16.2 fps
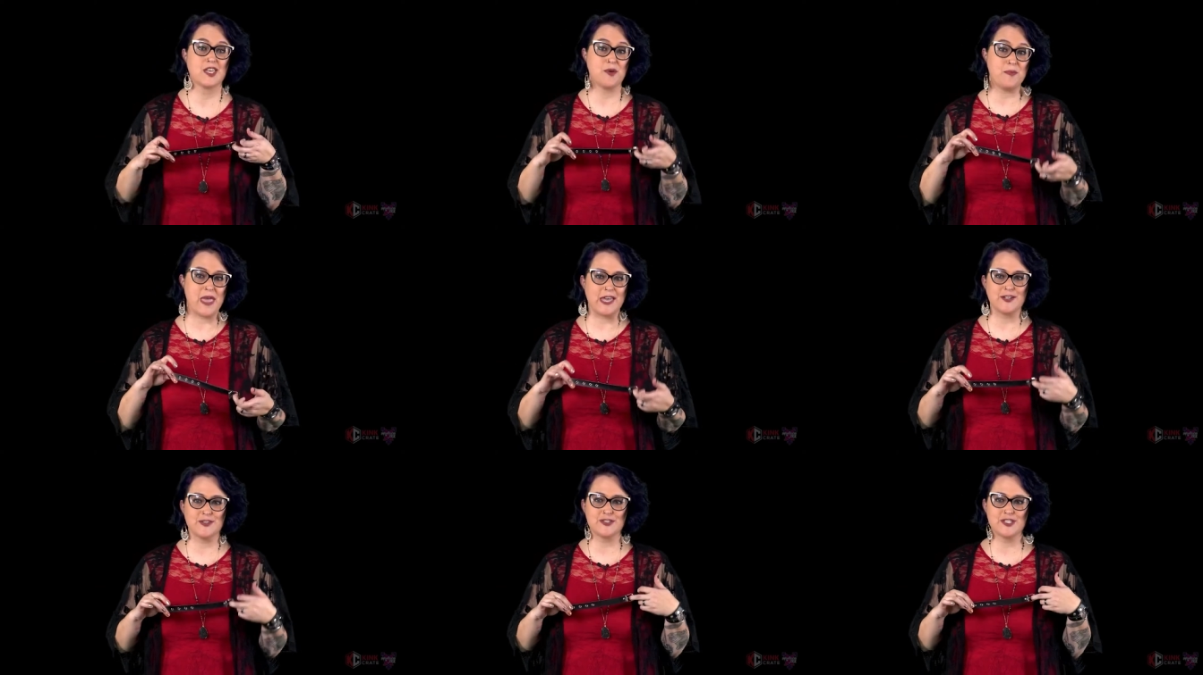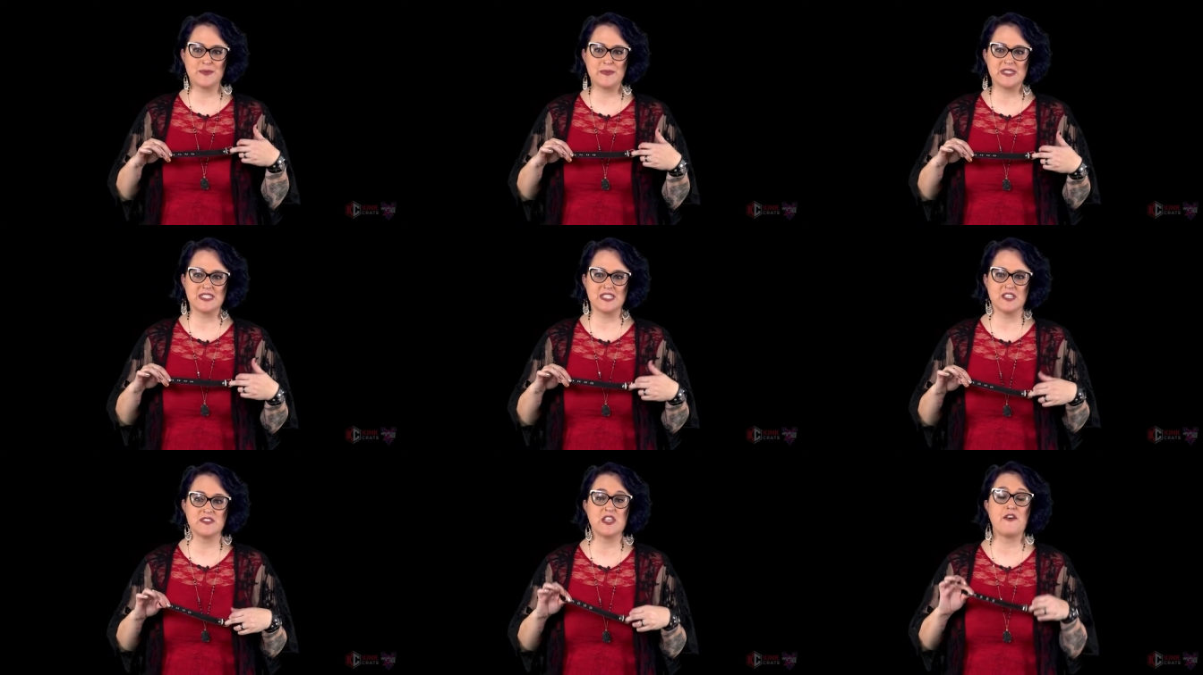Command your
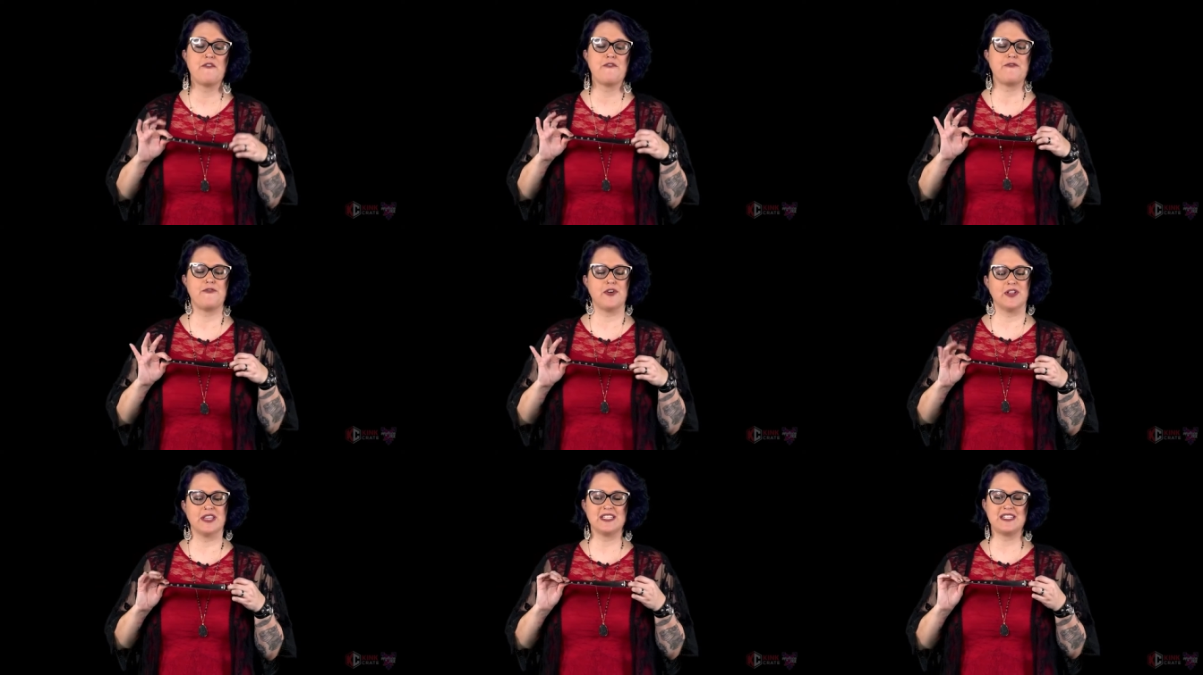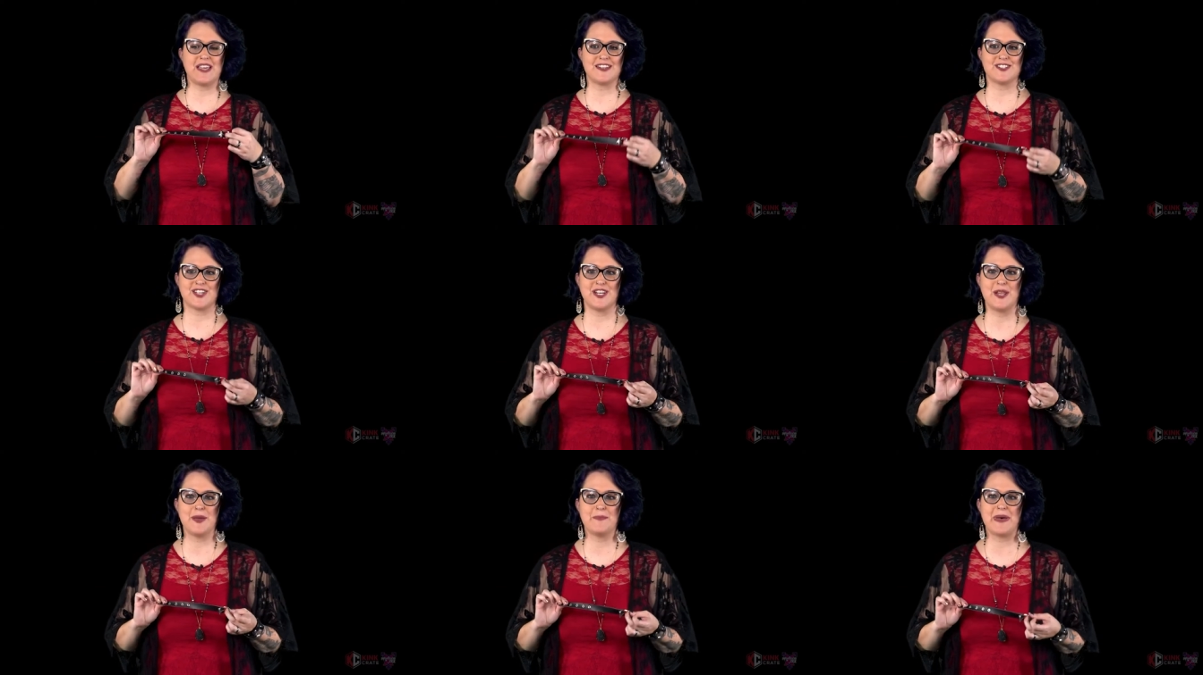submissive's full
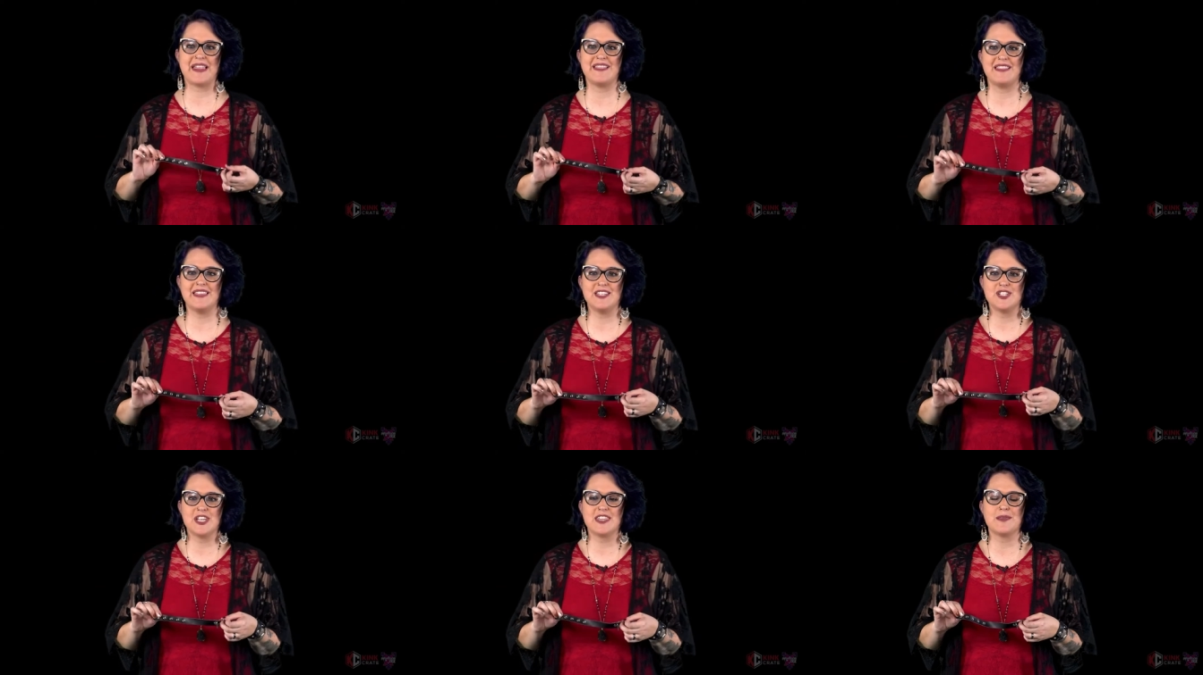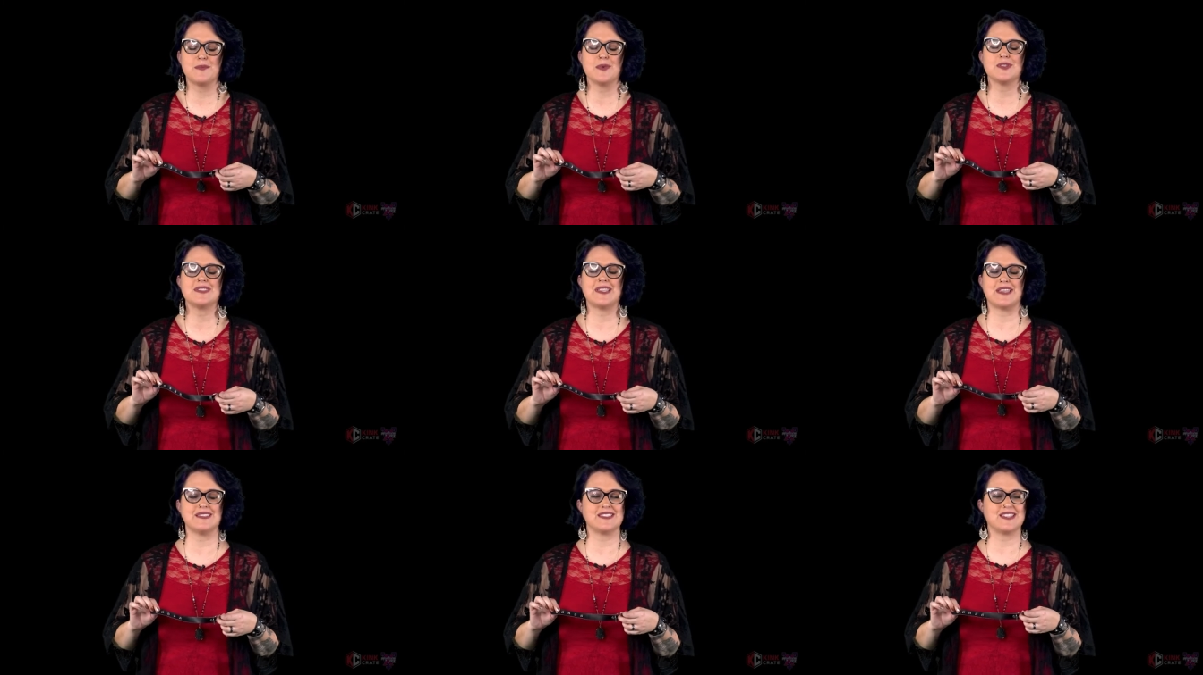attention by leashing the
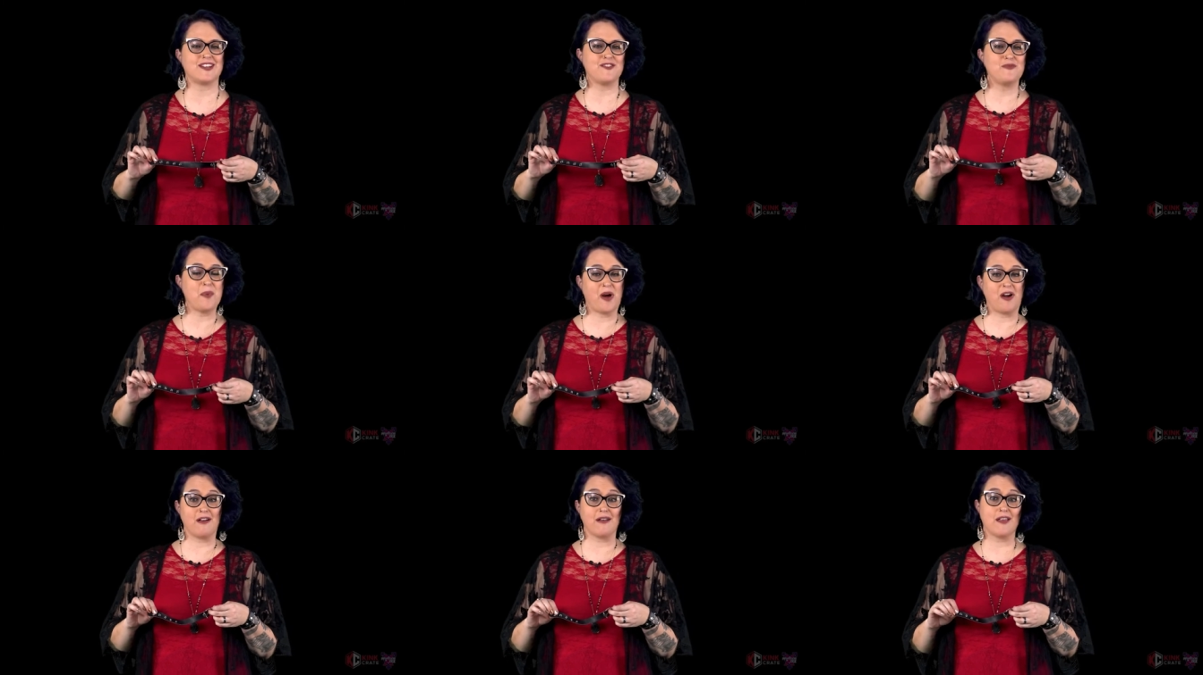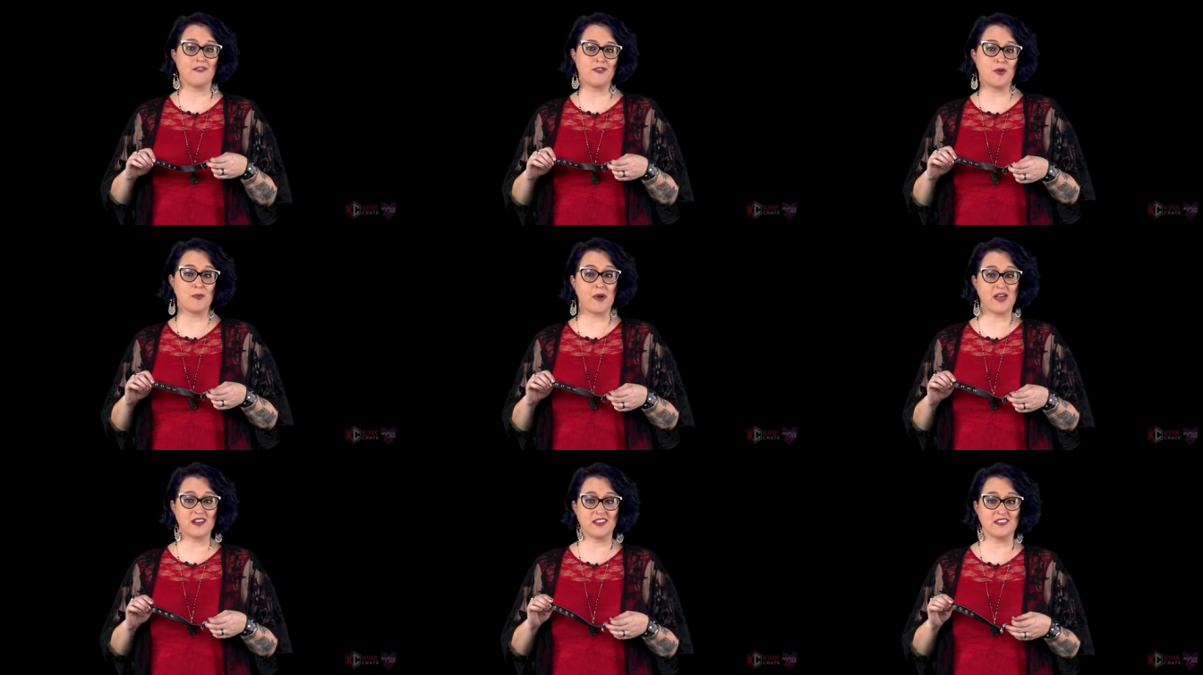most sensitive part of their
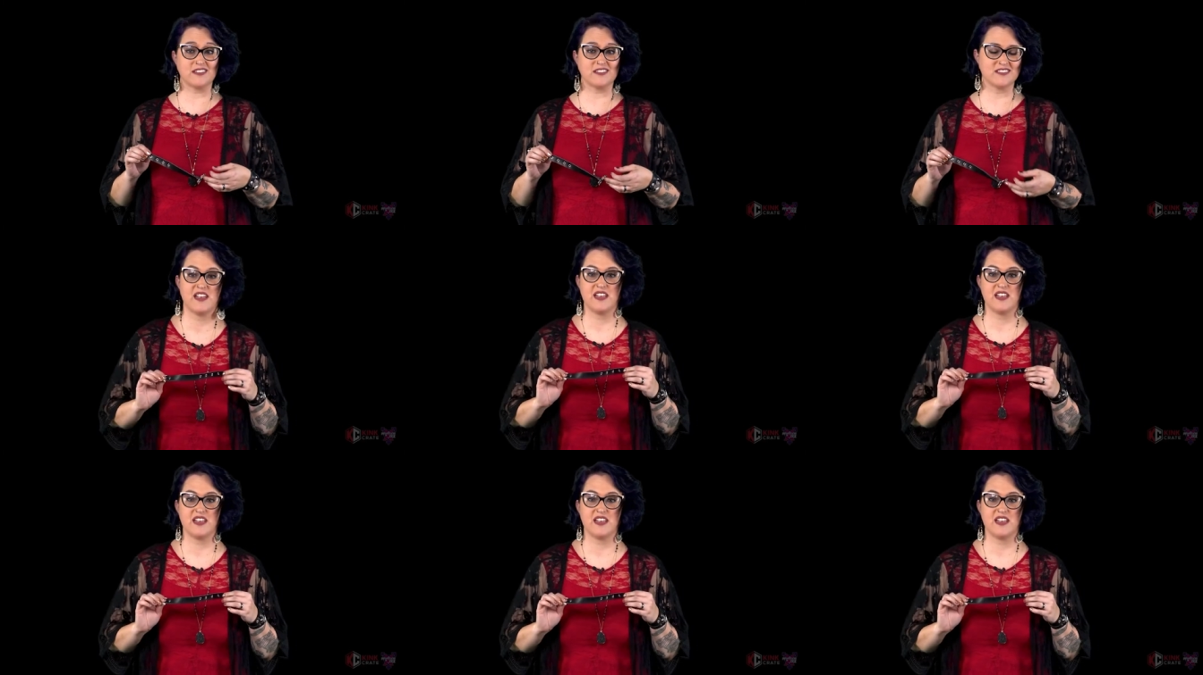body.